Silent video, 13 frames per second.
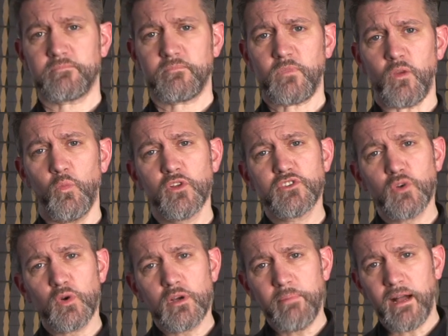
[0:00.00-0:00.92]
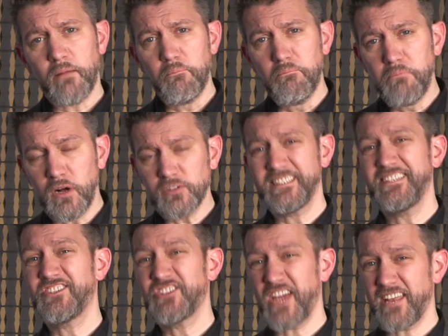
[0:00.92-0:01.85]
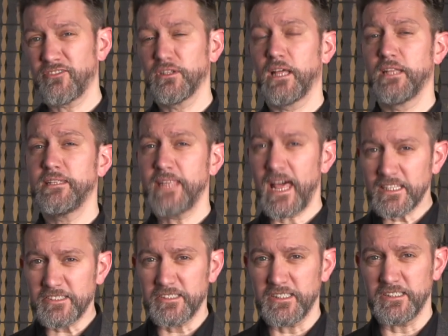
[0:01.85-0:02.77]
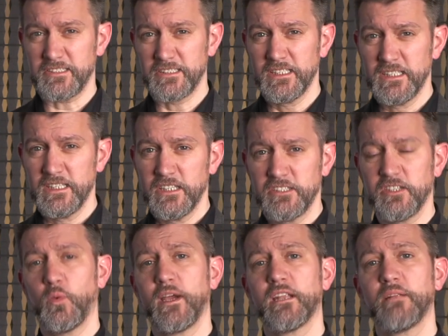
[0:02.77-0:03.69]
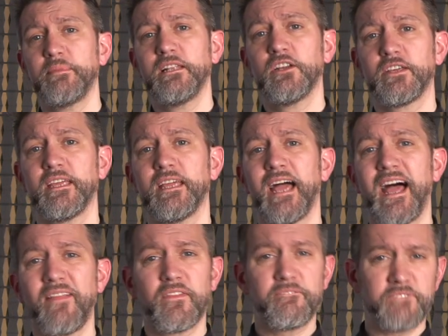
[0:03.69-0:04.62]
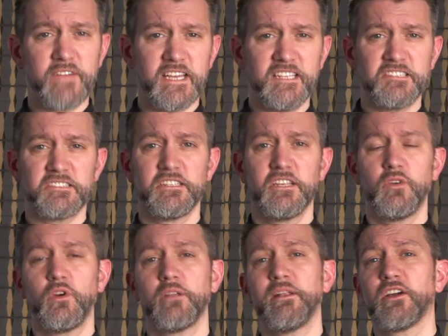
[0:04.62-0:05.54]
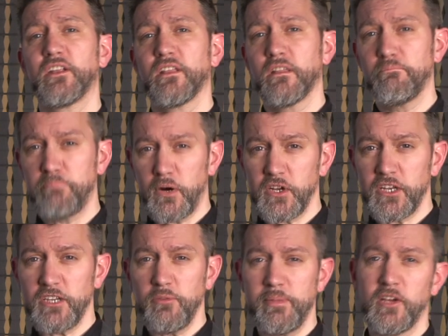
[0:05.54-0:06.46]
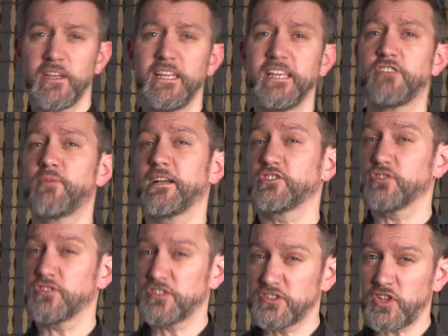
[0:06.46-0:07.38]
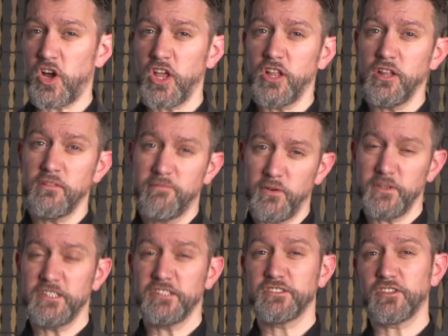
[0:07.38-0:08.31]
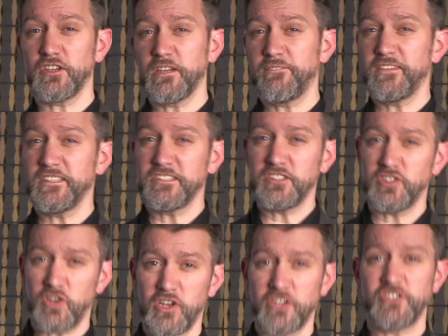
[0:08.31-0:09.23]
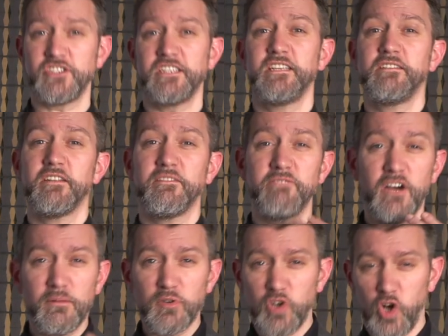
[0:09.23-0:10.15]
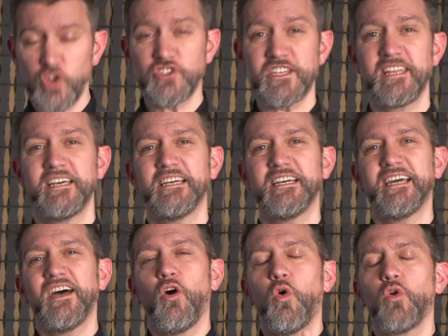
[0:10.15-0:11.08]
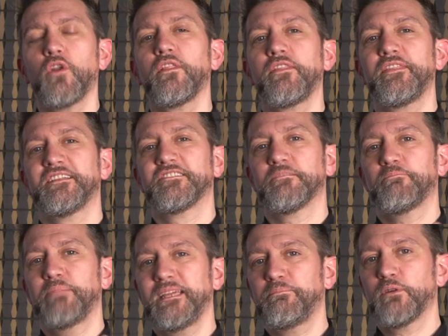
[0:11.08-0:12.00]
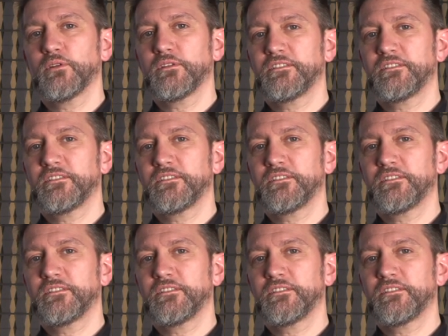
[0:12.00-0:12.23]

We'll talk about multi-channel analysis. So we're going to be looking at the face, we're going to be looking at the body, we'll be looking at interactional style, voice, psychophysiology, and verbal content. All of the things that people